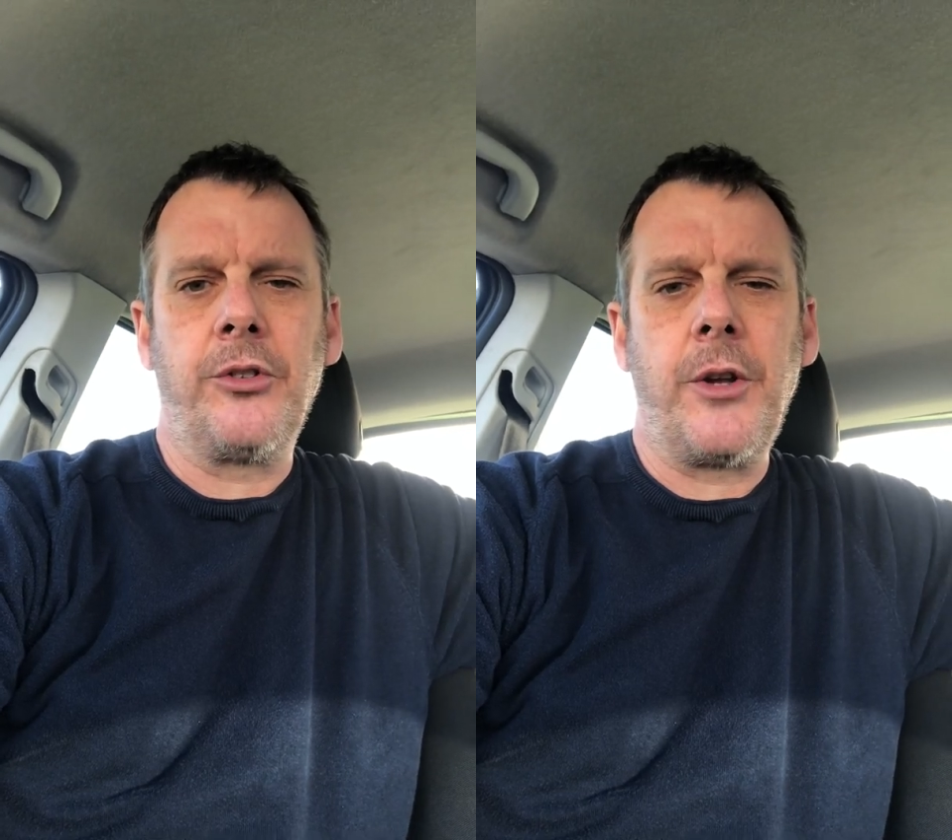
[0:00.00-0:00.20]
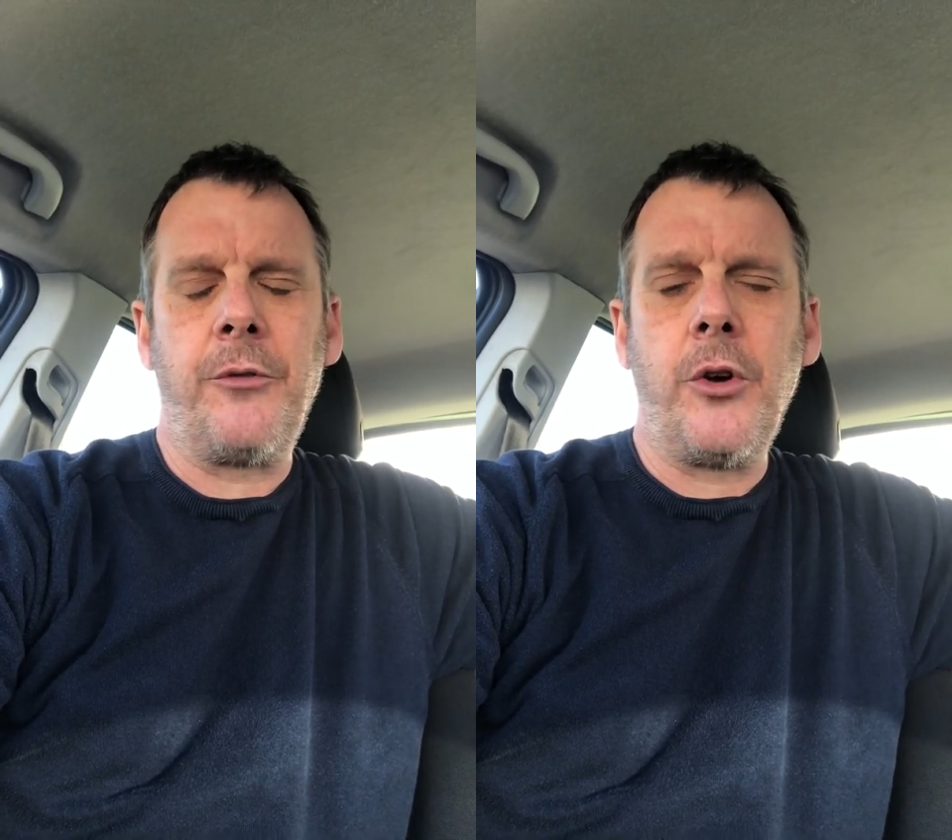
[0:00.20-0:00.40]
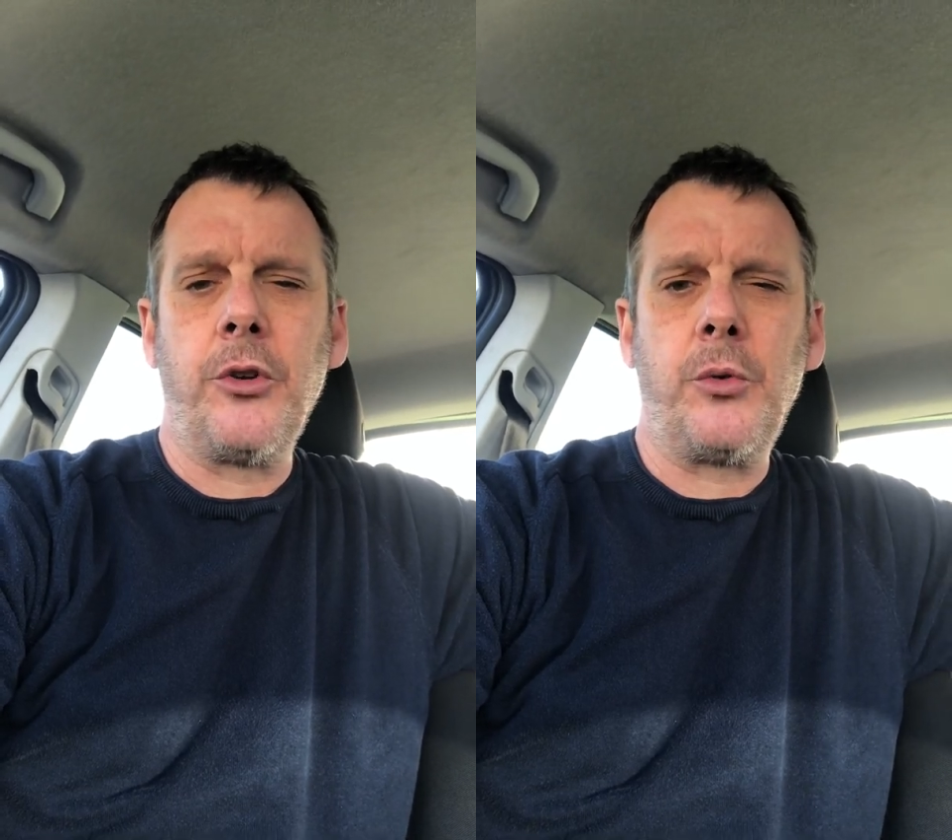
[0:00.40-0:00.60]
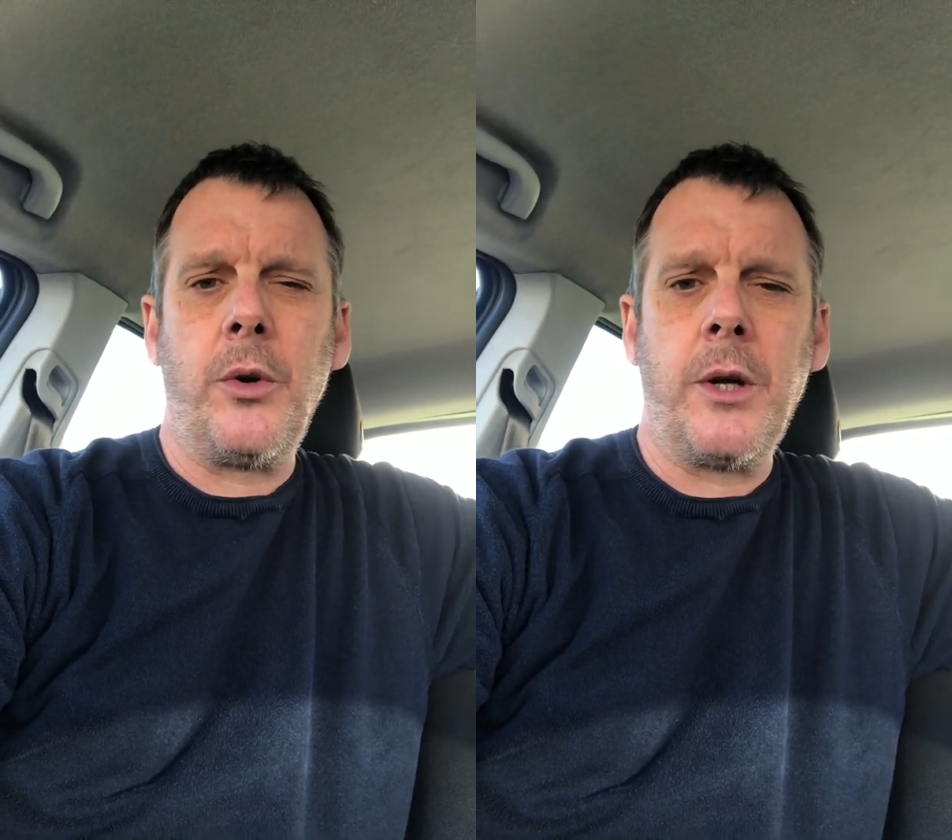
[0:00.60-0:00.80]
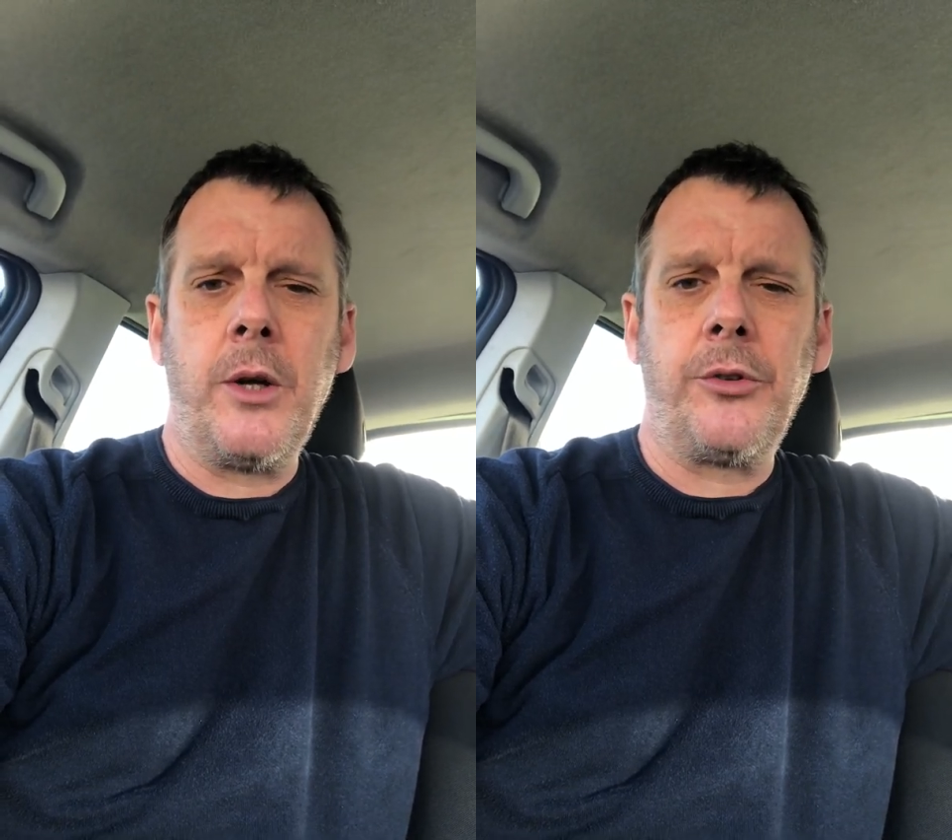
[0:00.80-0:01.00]
So the first
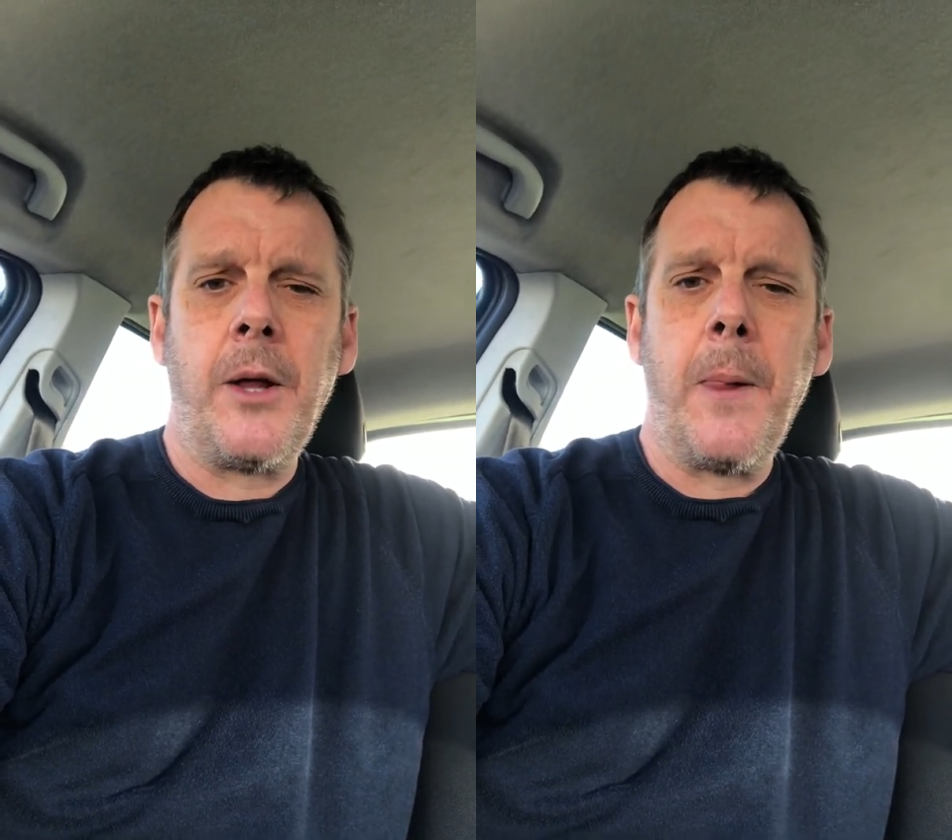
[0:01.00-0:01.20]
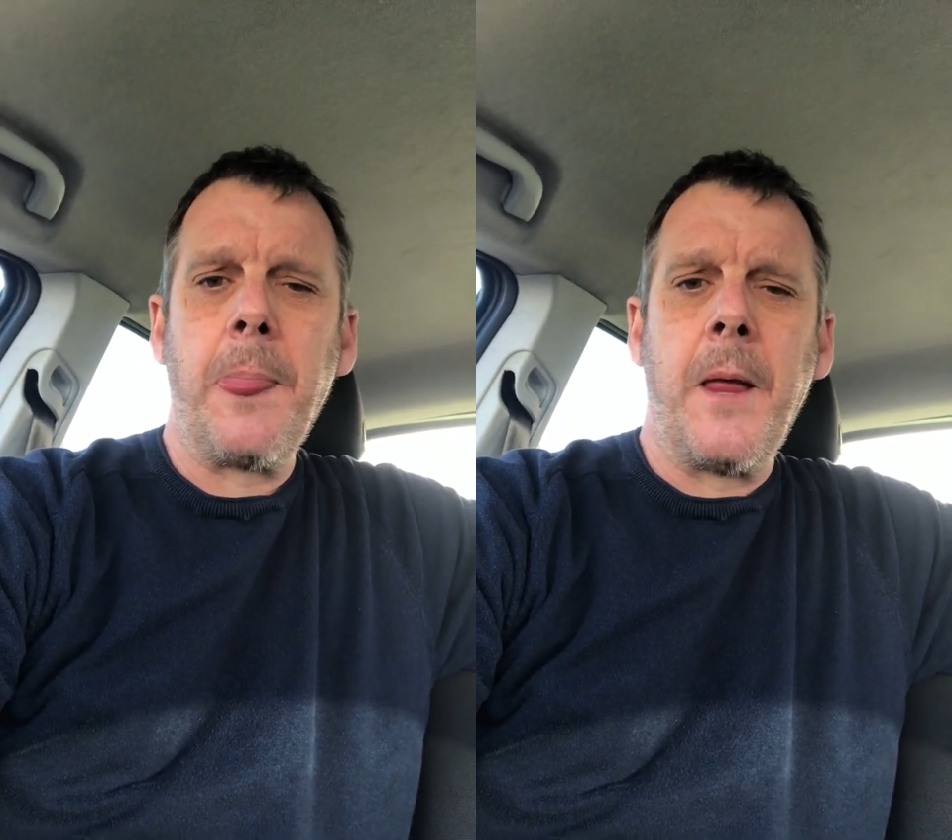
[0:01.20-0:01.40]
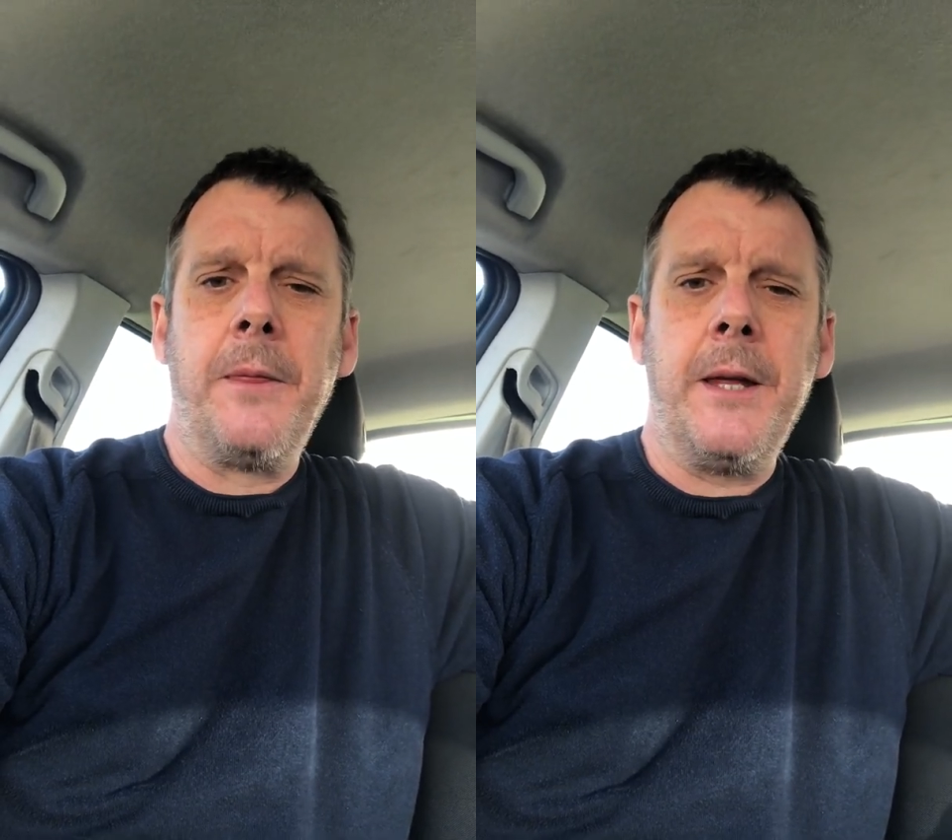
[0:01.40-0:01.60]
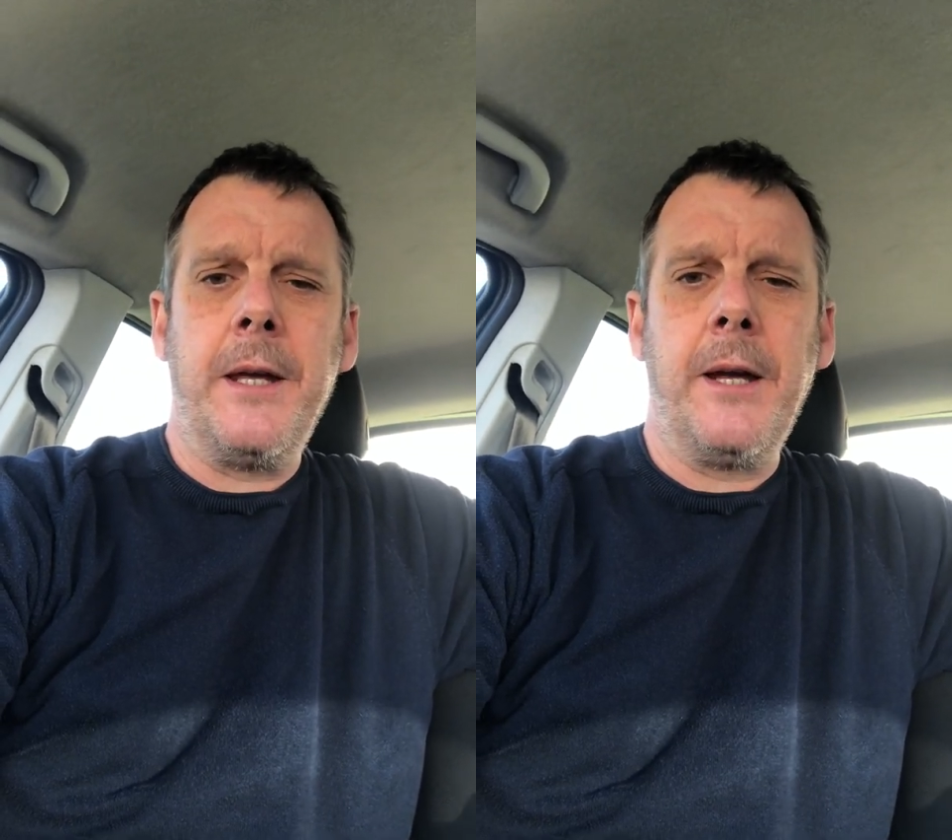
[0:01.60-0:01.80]
one is the